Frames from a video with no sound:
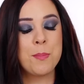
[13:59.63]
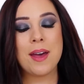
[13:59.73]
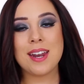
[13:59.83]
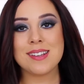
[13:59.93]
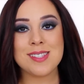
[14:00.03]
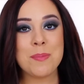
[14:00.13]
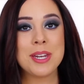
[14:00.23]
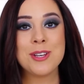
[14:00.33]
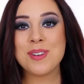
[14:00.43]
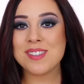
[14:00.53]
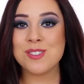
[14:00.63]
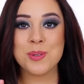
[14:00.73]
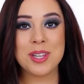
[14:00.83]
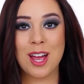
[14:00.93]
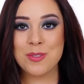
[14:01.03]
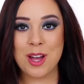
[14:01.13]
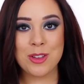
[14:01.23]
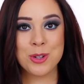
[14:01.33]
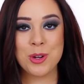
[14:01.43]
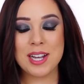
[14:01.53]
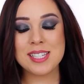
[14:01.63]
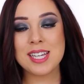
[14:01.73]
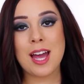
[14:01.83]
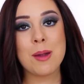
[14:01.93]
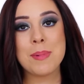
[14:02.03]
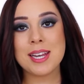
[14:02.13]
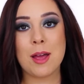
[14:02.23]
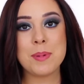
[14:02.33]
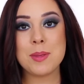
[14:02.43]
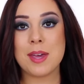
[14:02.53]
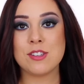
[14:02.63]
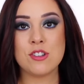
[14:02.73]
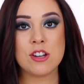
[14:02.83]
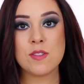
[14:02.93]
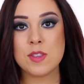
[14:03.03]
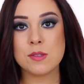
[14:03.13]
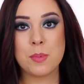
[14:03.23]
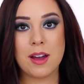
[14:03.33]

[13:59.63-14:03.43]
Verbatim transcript: But as somebody who doesn't do a lot of color correcting, I might not be the best judge of this